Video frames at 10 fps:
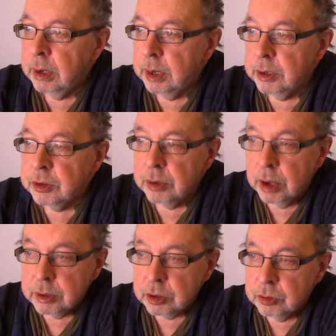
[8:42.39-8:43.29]
It is
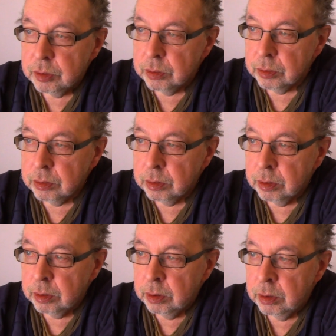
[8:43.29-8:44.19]
not true
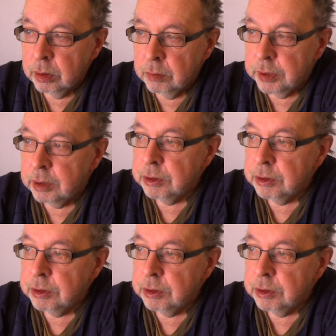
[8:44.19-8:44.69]
that